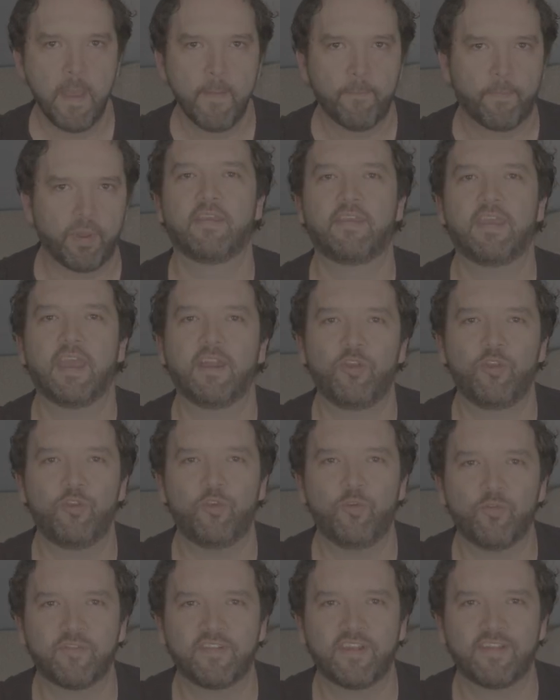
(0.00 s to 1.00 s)
but can you
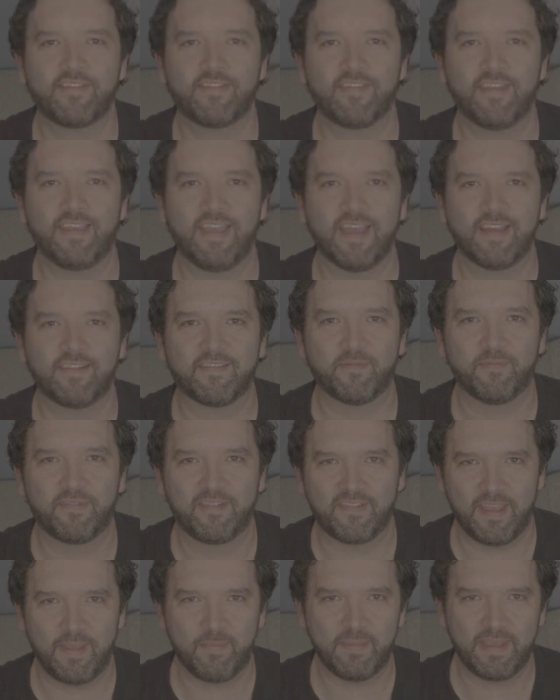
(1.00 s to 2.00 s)
use it to get some
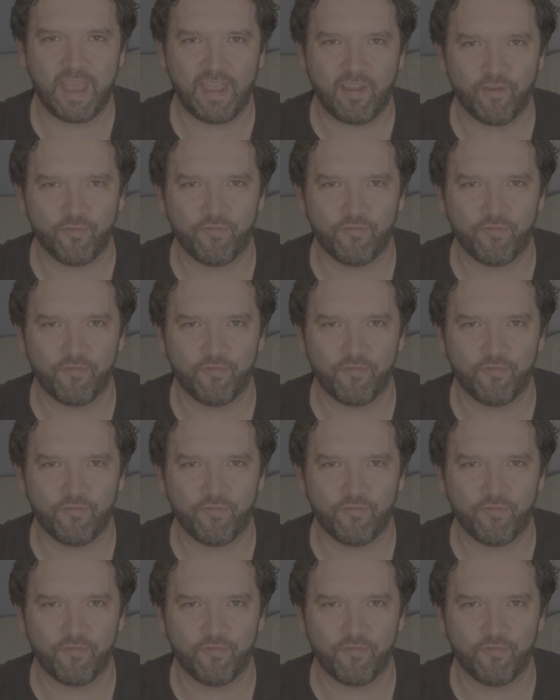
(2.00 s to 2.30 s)
steam and get your